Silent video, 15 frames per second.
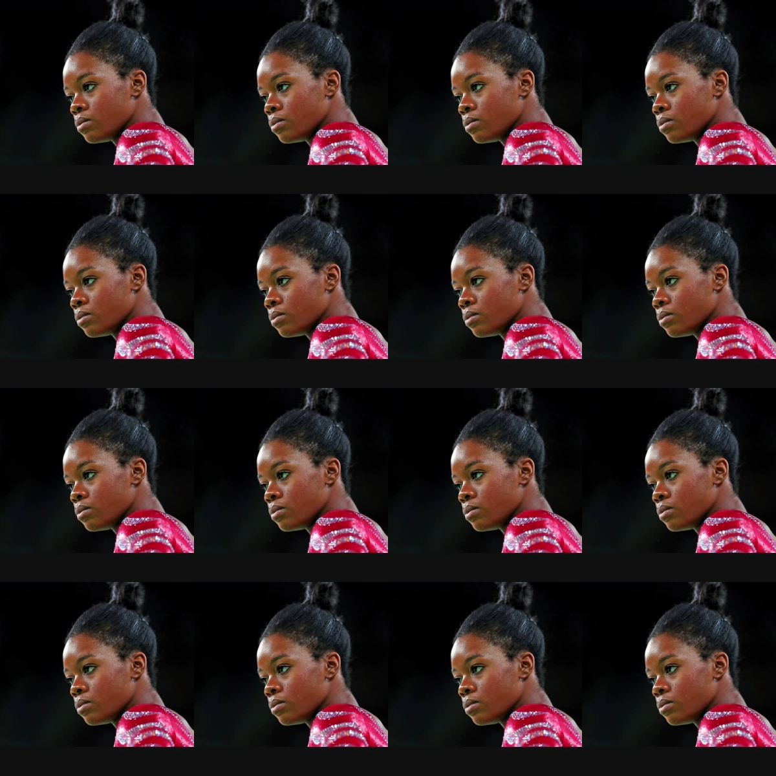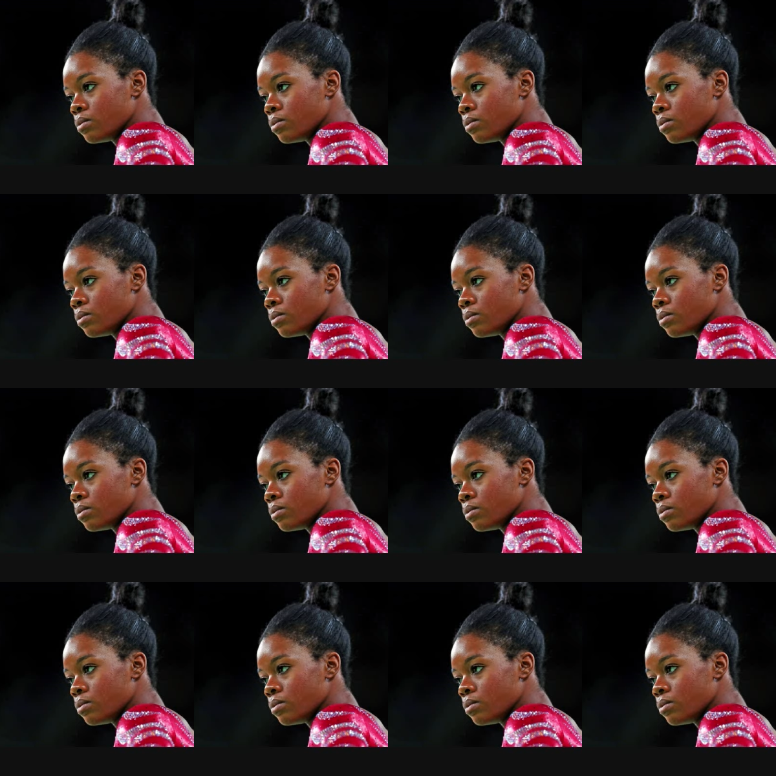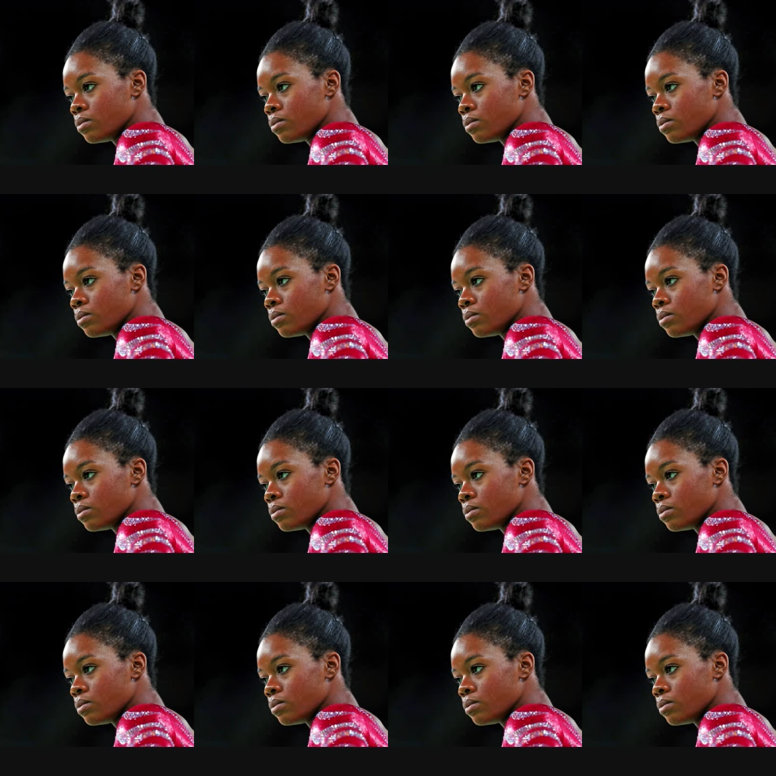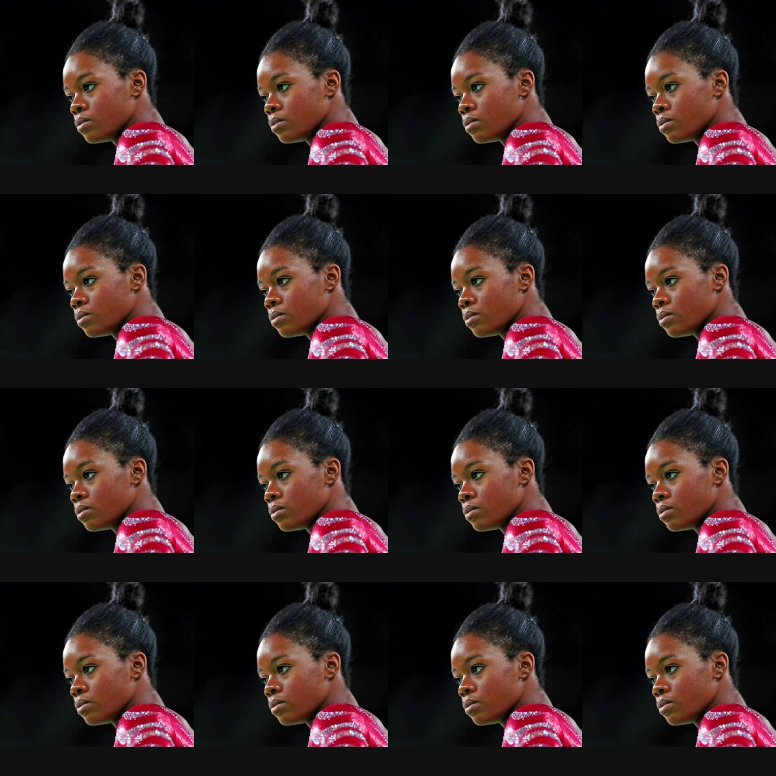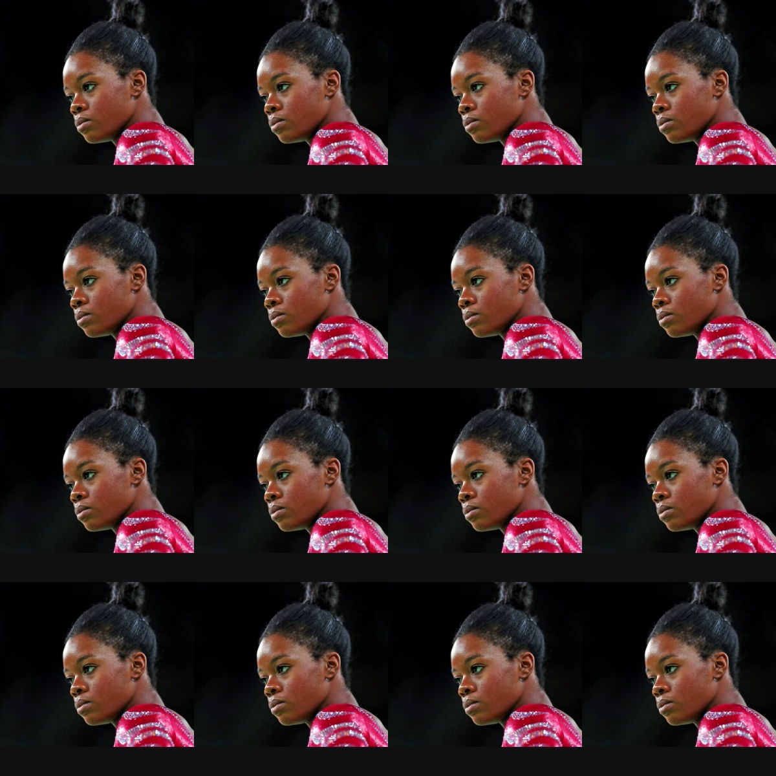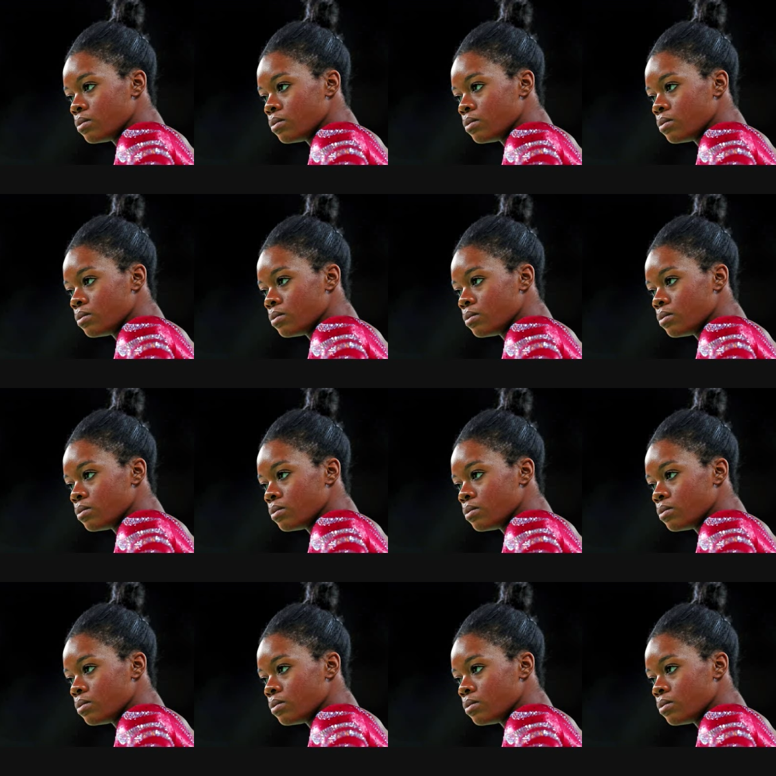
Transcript: The face doesn't move, so there is nothing to read.